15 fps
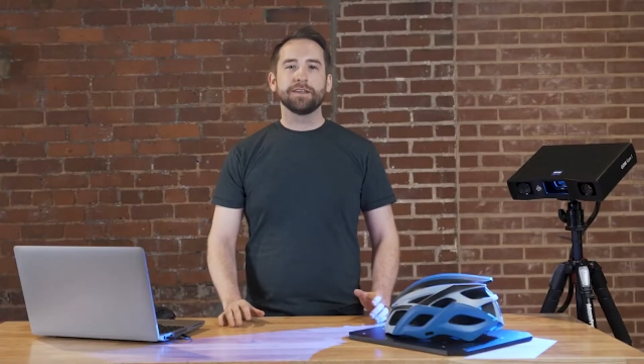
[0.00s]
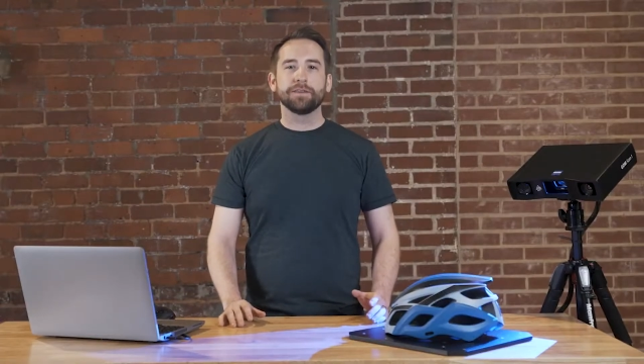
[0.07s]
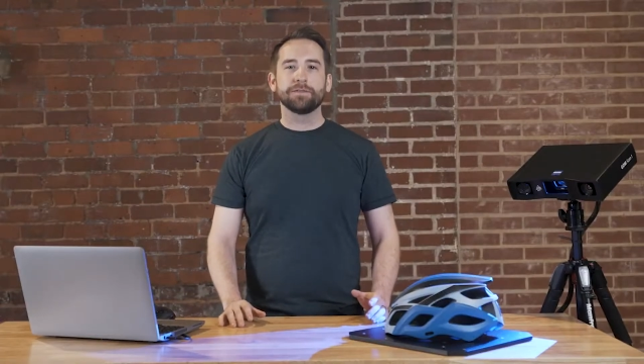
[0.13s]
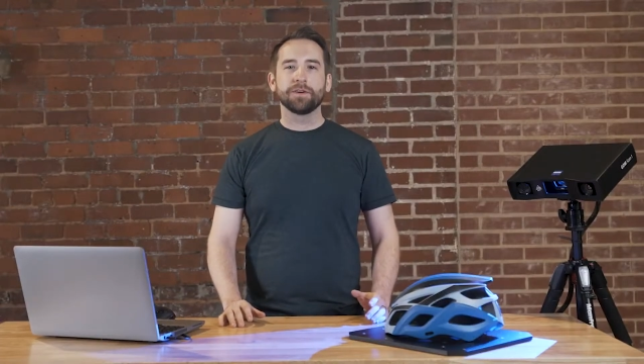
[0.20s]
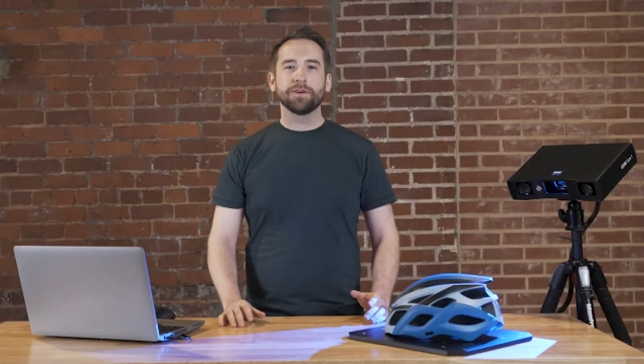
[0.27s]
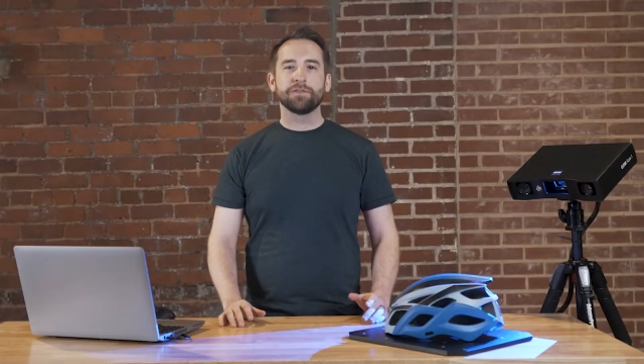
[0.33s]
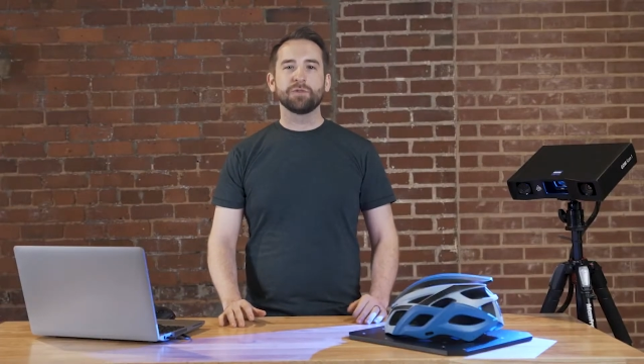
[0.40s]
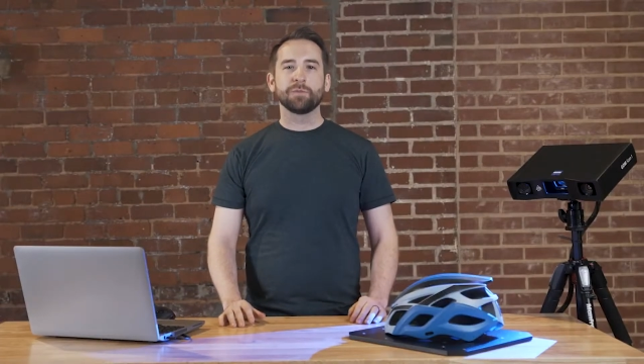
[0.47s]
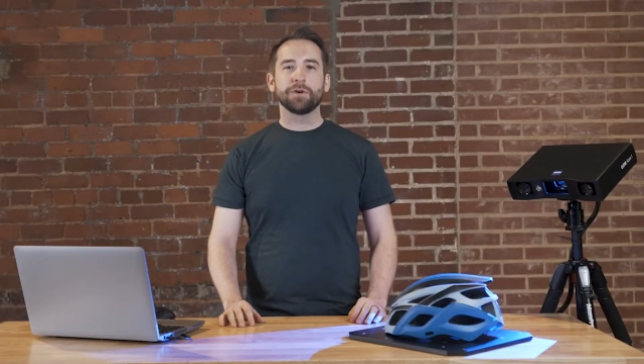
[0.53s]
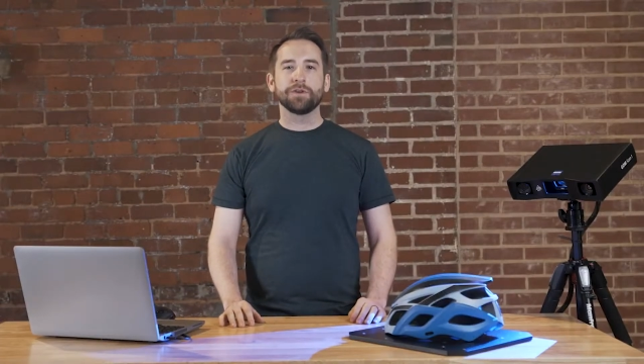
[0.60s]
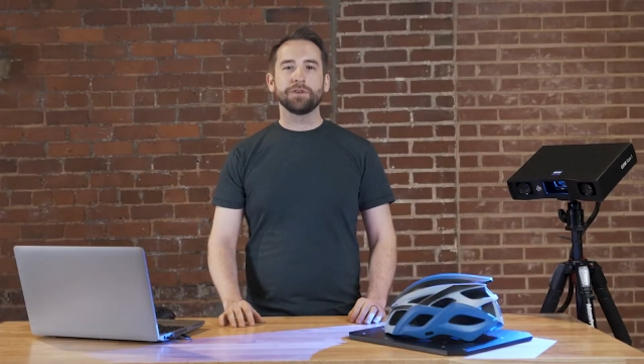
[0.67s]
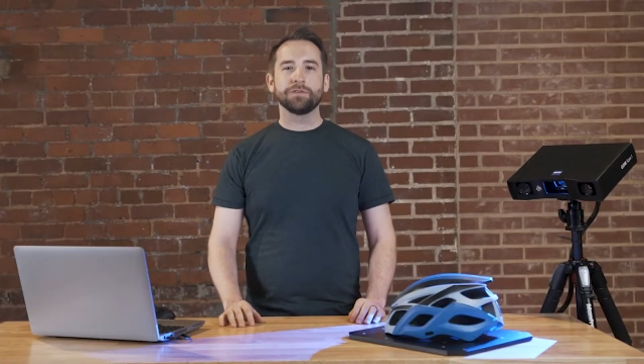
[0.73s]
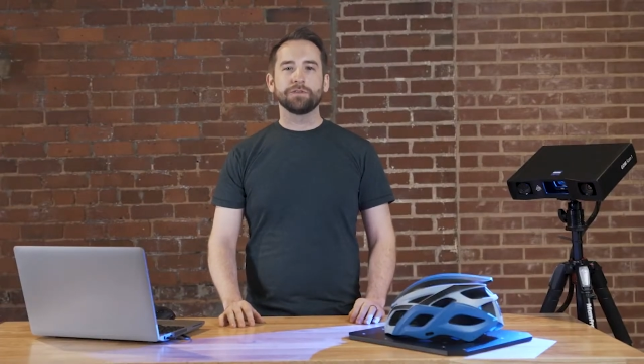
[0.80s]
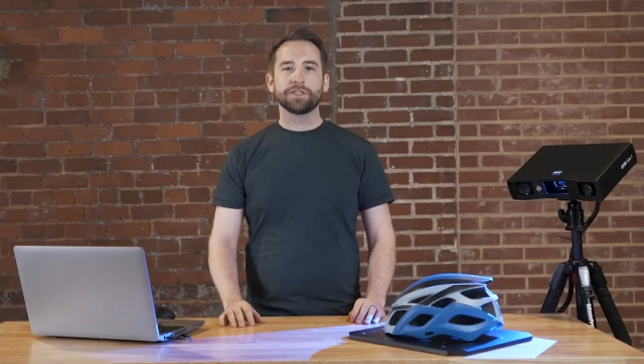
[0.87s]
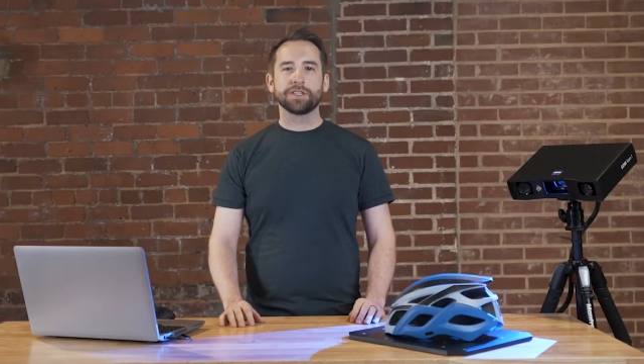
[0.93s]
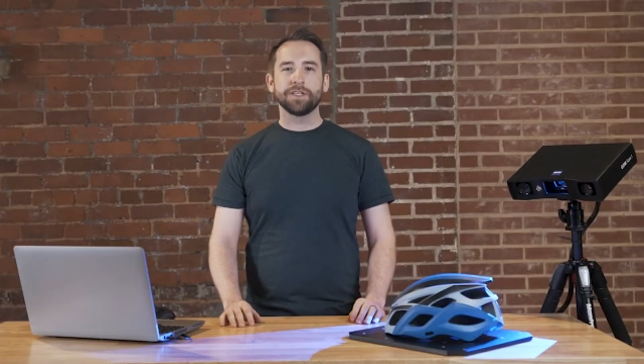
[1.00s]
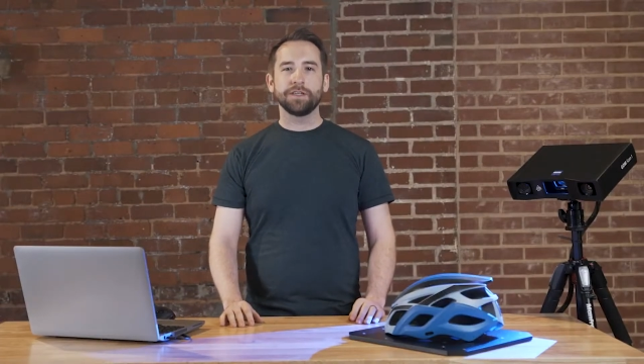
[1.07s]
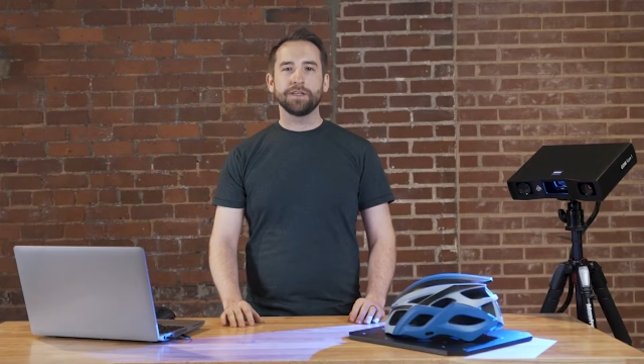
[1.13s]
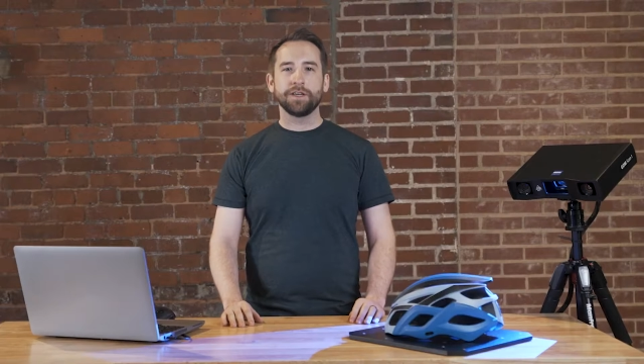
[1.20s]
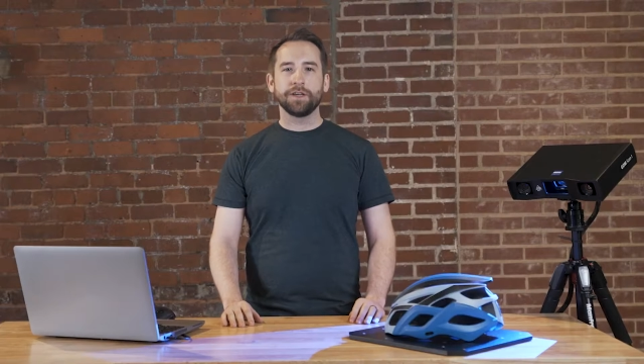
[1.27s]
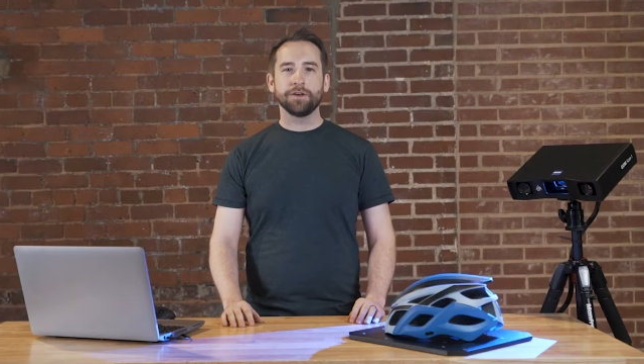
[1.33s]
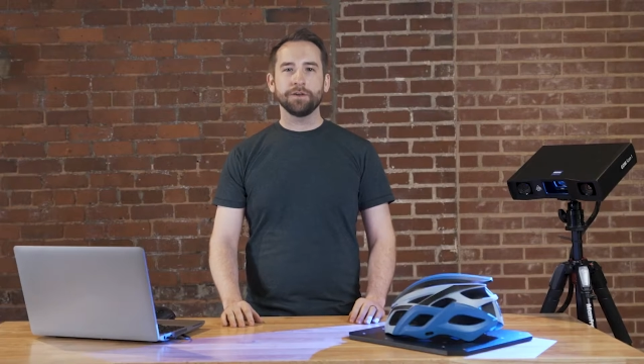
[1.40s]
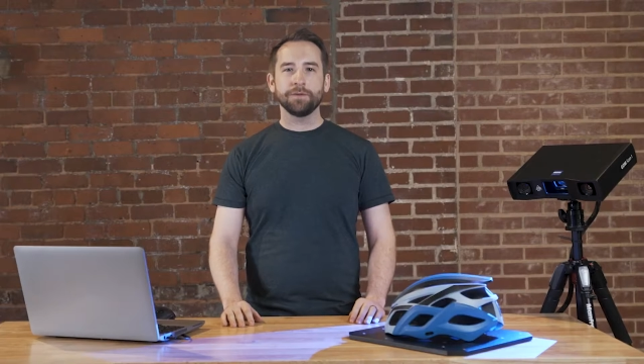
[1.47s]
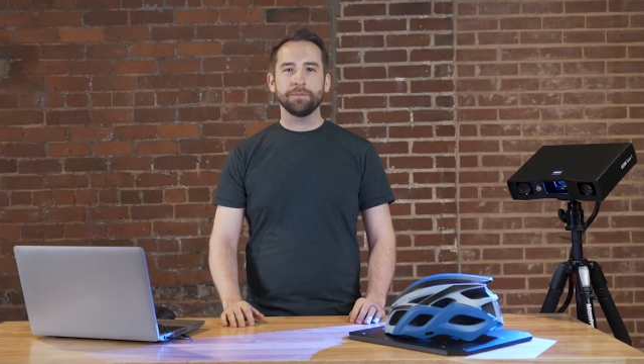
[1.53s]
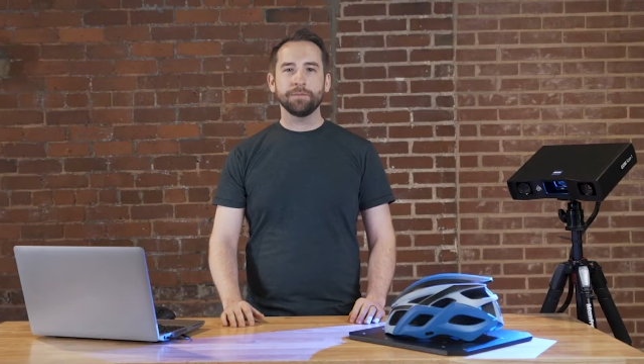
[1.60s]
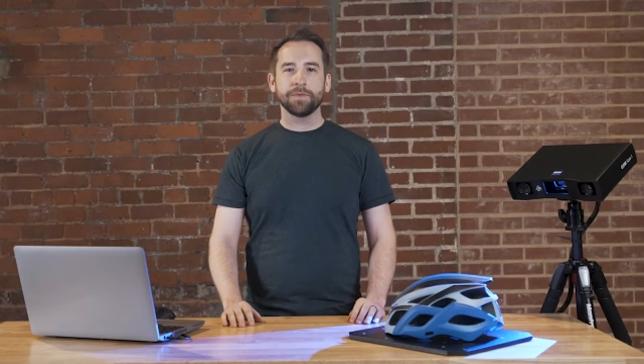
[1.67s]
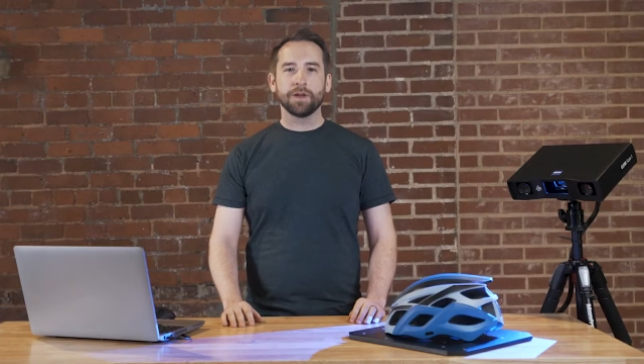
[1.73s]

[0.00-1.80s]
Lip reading: different from what you've seen here,